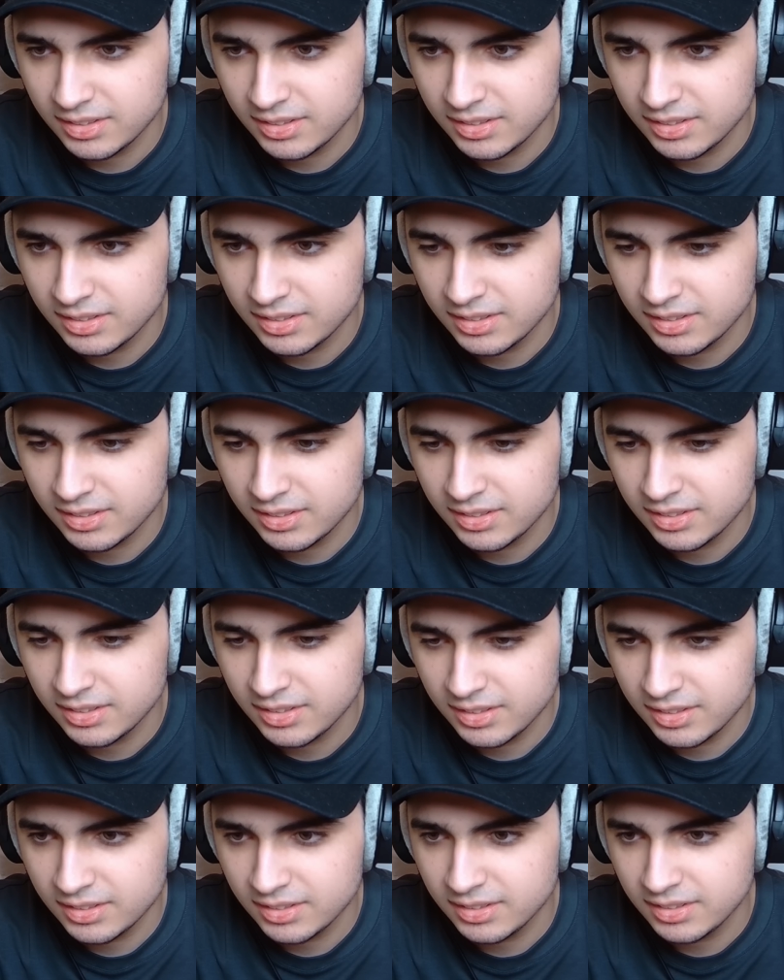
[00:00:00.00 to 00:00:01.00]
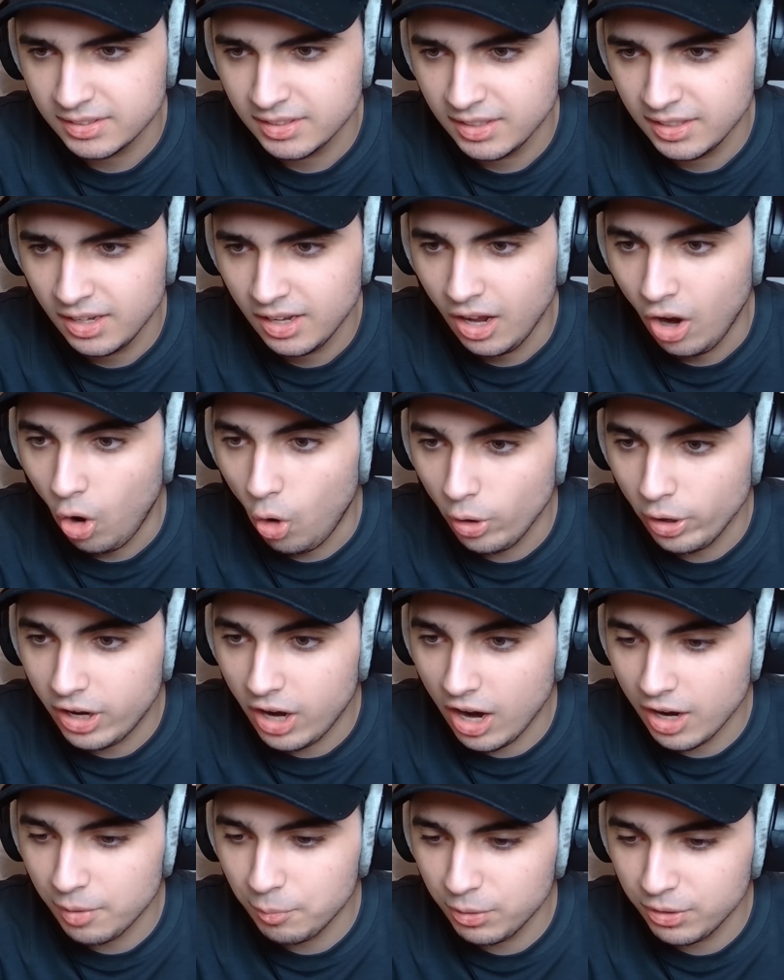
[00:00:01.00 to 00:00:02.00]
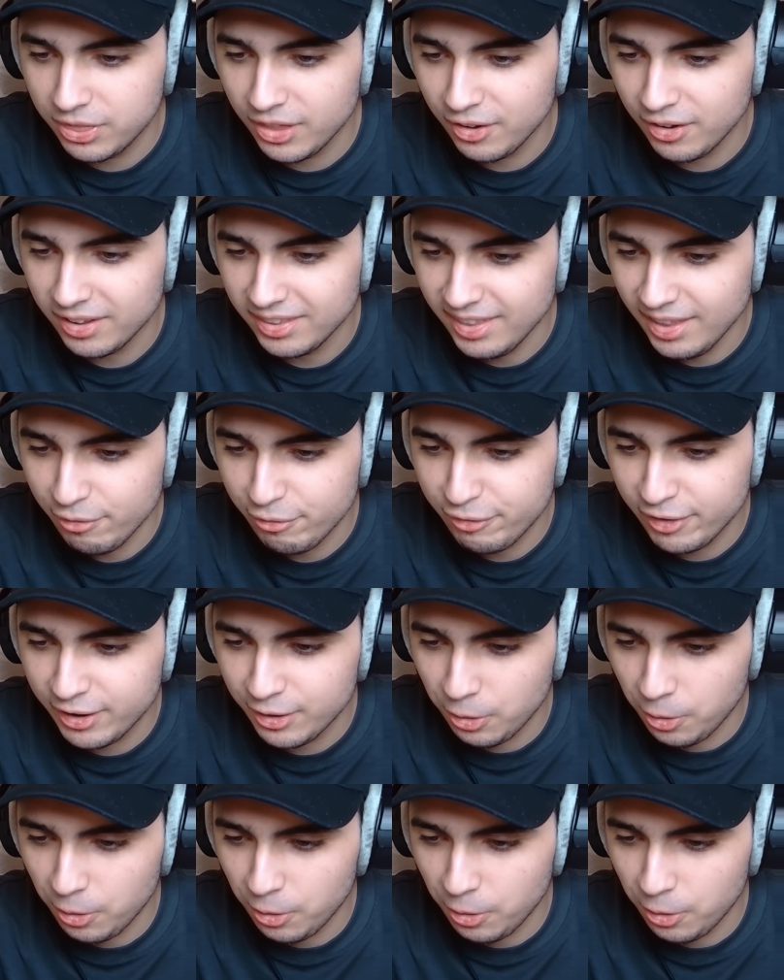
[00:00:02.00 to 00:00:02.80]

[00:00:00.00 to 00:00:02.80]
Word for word: I'm not a big fat panda. Oh, he got him with the, that finger